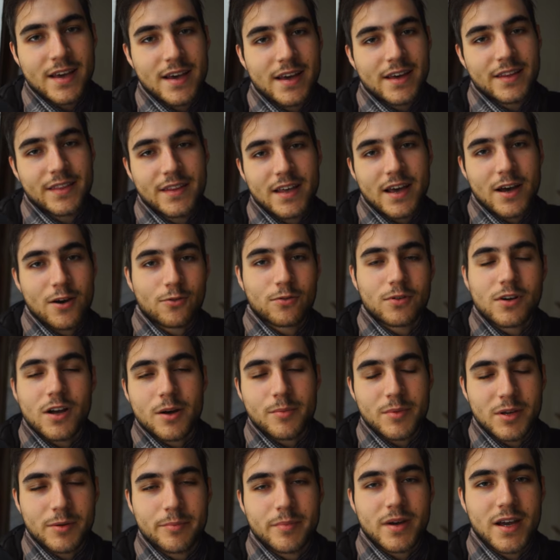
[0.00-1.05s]
and now
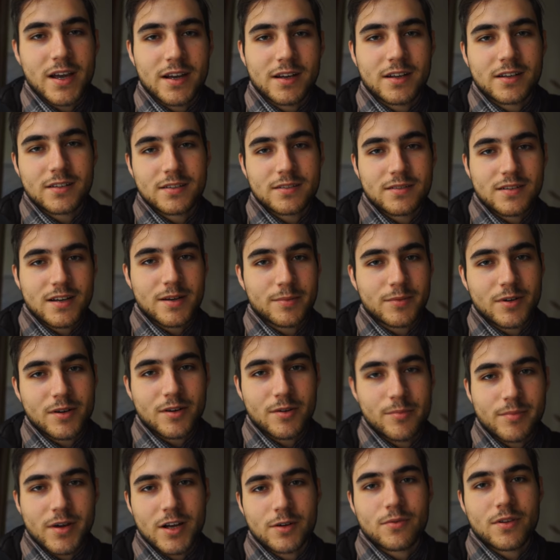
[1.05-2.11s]
coming back I'm
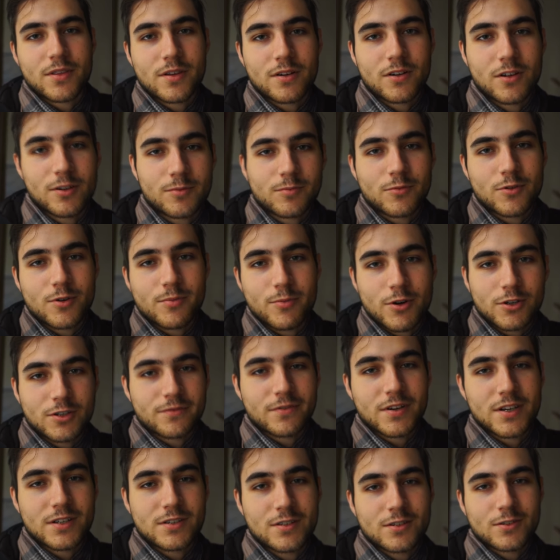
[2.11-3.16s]
coming back with a lot more
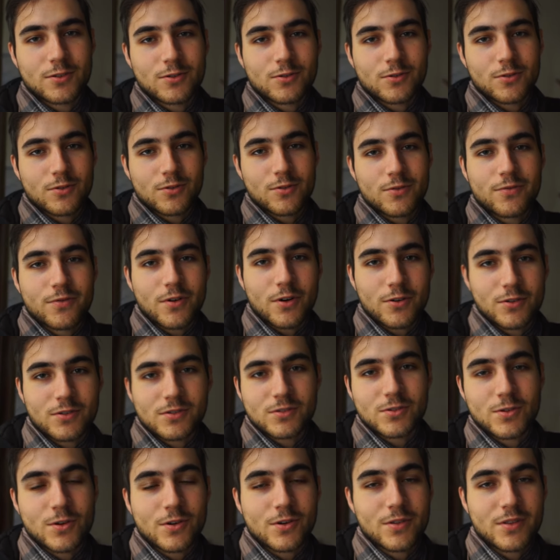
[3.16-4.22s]
motivation to
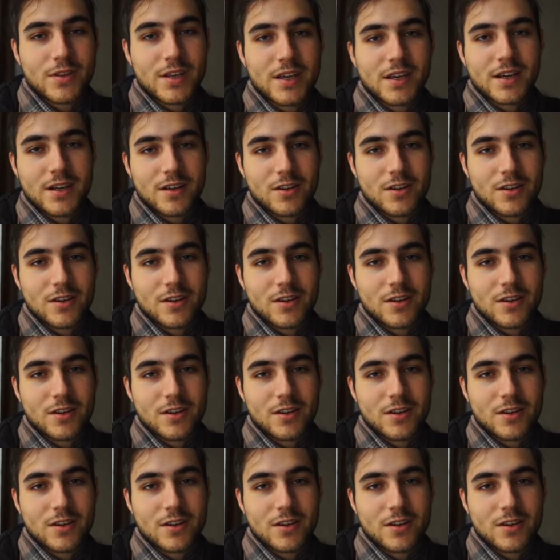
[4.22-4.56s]
focus on the